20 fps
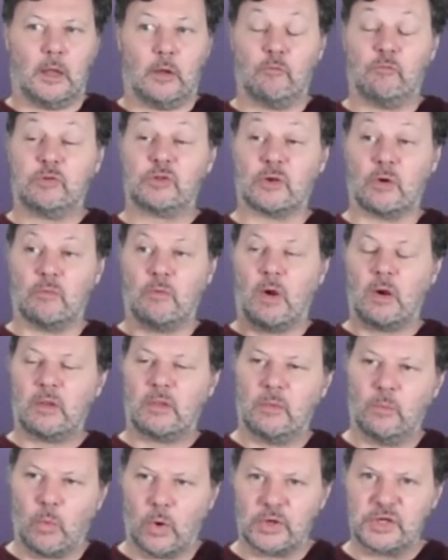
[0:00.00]
So rather
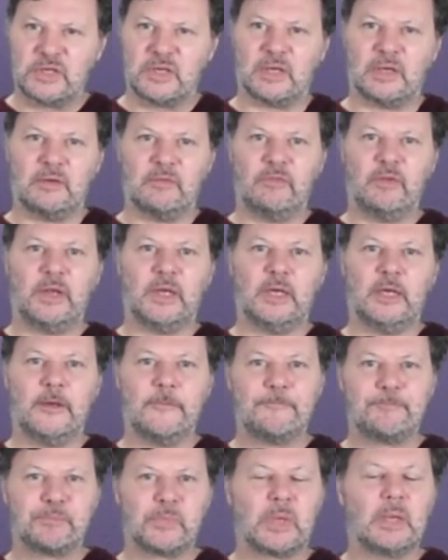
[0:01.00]
than watch TV,
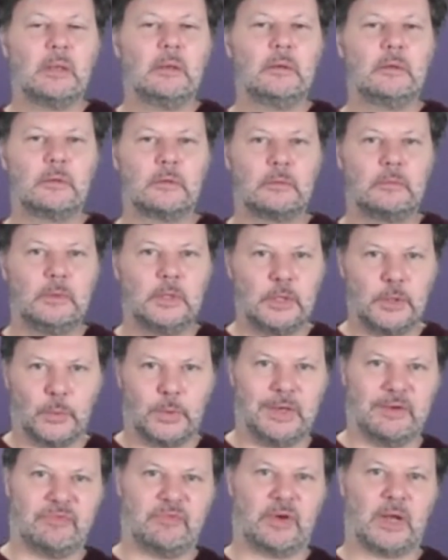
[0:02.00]
you do a
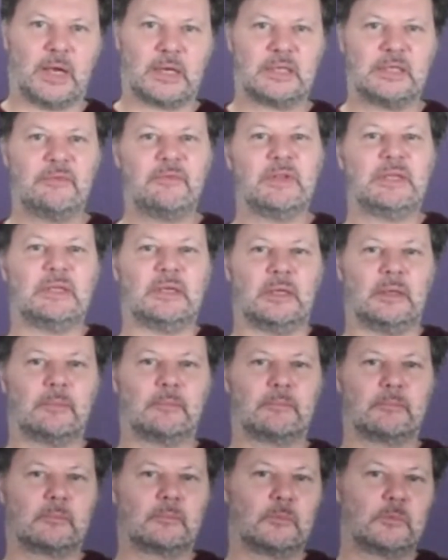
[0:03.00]
different activity.
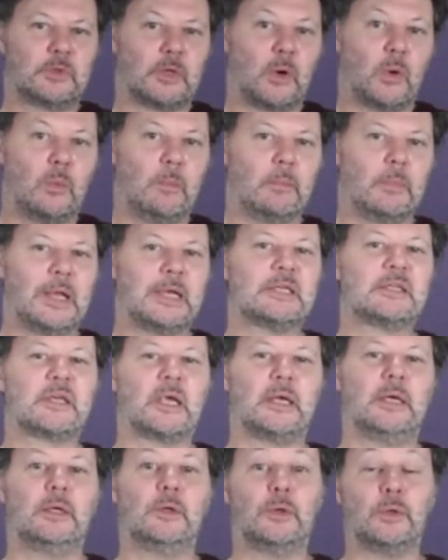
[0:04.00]
So let's
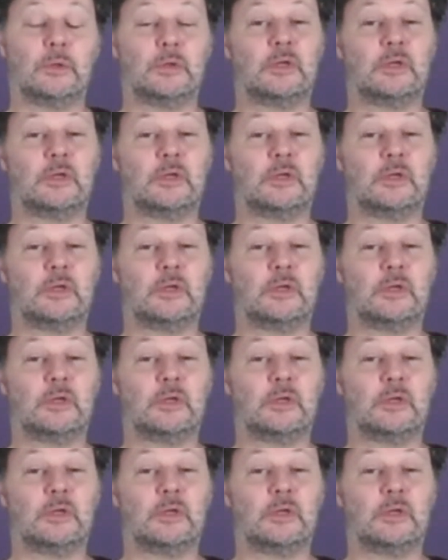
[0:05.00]
say you